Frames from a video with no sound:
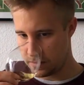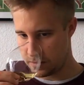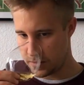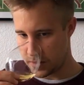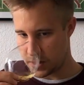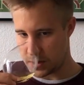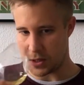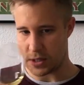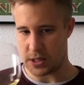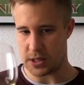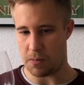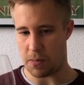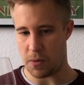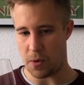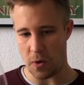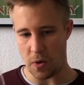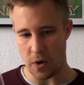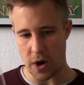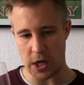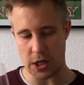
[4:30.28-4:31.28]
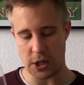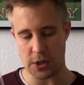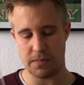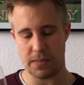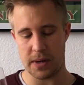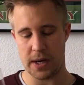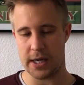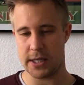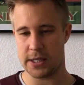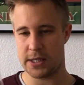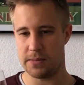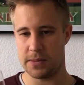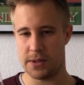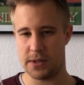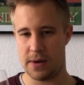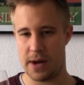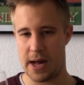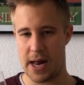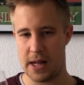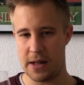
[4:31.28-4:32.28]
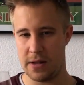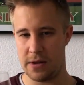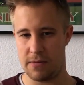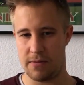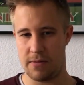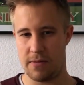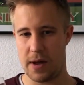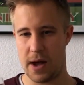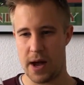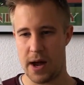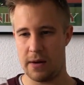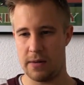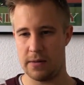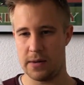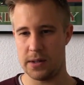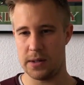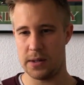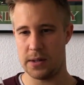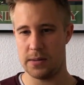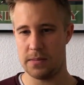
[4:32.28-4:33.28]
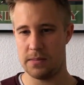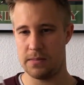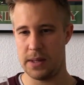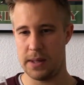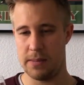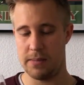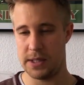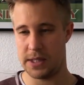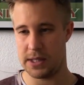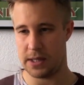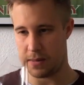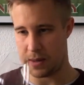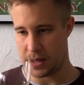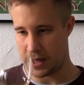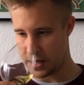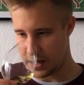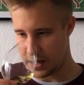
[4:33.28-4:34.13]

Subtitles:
Also some orange blossom, so elderflower, maybe some